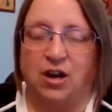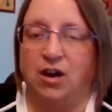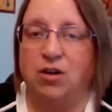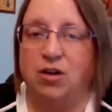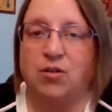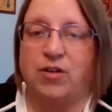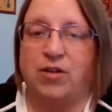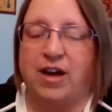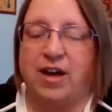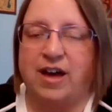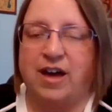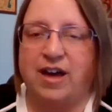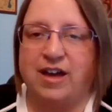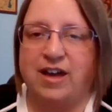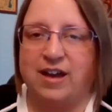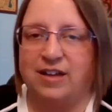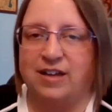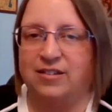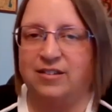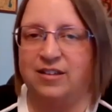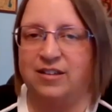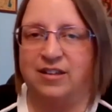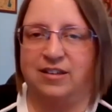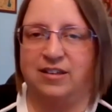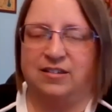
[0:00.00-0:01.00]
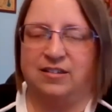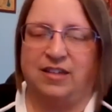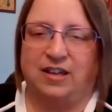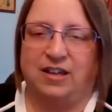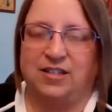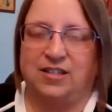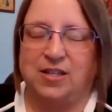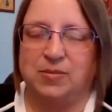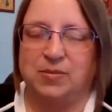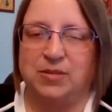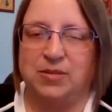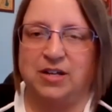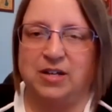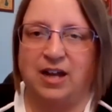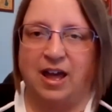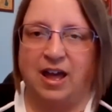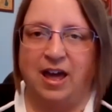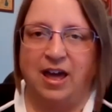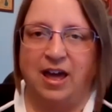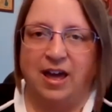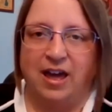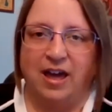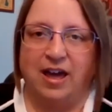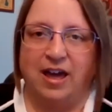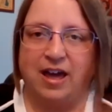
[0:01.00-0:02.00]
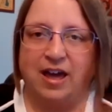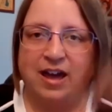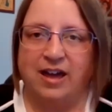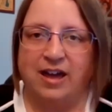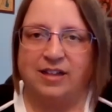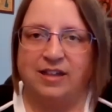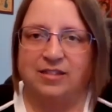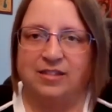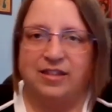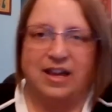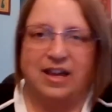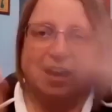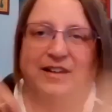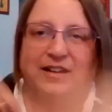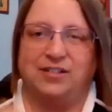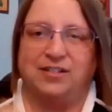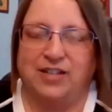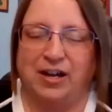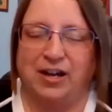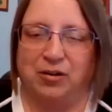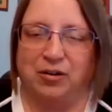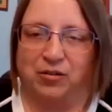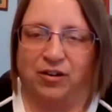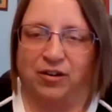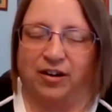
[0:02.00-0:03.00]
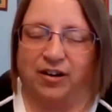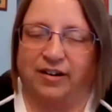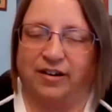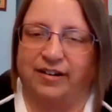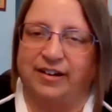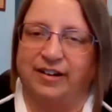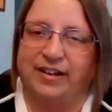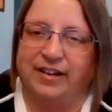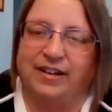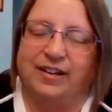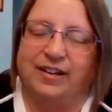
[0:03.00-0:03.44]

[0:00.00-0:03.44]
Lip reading: oh, "Okay," and they accept it, and the end. Title card.